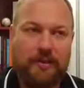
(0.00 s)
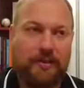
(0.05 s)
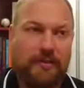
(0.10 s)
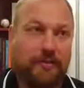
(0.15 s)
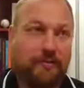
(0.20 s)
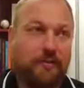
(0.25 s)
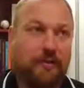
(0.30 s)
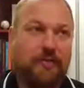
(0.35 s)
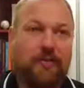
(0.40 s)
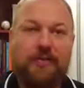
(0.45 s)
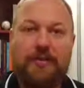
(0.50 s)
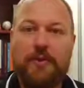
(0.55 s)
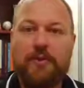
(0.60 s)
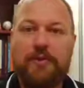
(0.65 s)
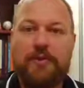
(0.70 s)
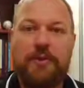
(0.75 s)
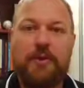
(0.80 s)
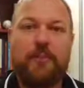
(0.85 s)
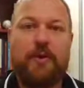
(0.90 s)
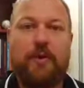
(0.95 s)
some
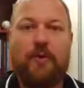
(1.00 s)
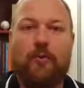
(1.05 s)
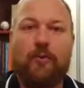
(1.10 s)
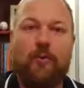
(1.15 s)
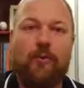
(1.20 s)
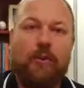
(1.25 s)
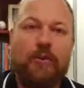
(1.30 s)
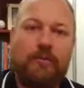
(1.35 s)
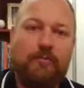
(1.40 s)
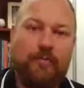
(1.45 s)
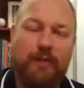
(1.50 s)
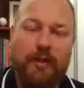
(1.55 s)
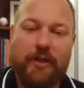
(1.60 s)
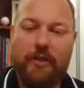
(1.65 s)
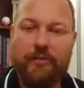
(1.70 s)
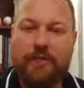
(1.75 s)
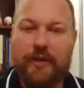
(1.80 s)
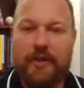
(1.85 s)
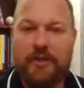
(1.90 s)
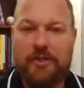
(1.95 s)
confusion about what
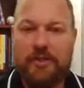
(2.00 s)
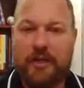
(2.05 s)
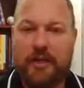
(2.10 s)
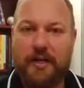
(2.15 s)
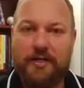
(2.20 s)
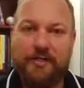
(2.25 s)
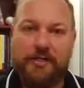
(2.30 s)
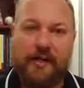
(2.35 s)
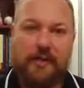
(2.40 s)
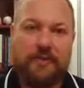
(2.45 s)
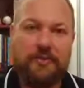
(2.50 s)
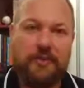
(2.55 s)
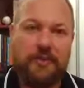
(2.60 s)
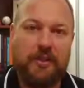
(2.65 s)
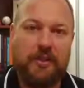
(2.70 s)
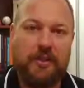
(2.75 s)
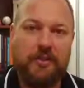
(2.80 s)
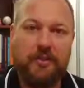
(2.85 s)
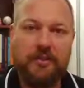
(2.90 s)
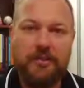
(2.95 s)
plantar fasciitis
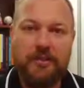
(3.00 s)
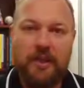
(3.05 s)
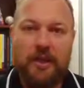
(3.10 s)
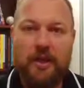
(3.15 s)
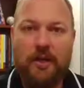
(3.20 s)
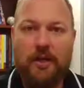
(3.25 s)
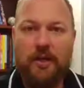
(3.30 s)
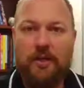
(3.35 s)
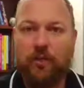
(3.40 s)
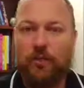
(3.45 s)
actually is,